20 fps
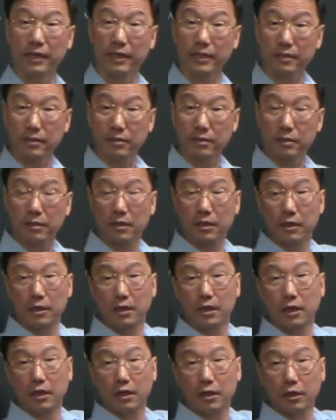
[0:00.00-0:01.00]
as
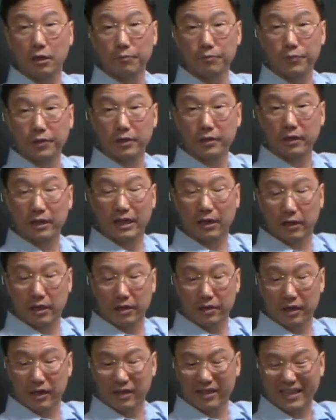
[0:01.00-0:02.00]

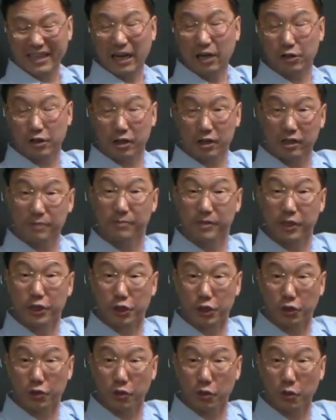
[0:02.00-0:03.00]
carrying out Gaussian
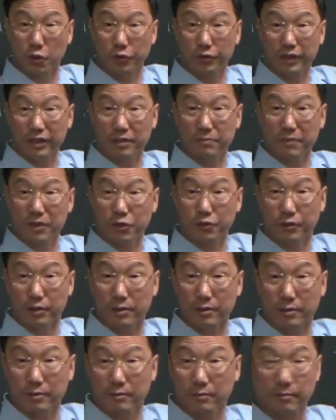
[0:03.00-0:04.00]
elimination on this
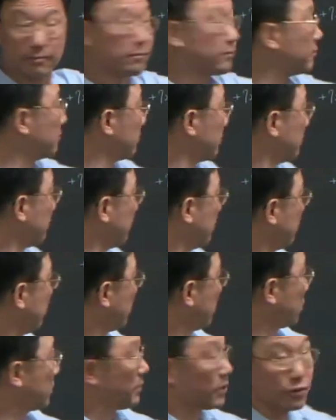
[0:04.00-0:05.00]
matrix.
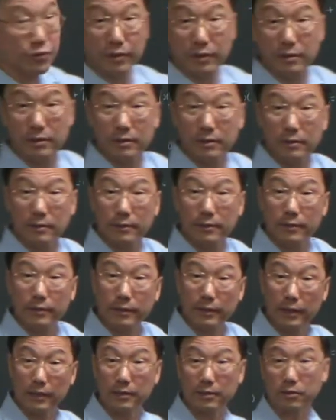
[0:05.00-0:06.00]
This matrix.
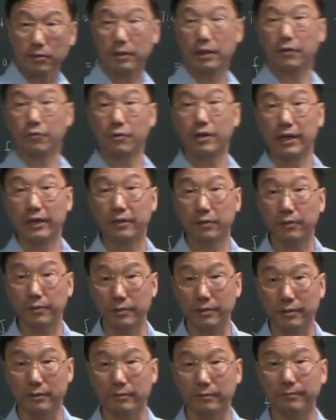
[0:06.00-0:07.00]
Okay, so they're related
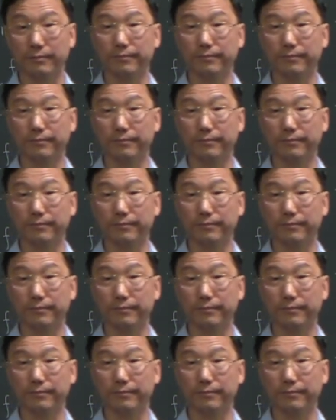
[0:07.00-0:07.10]
also.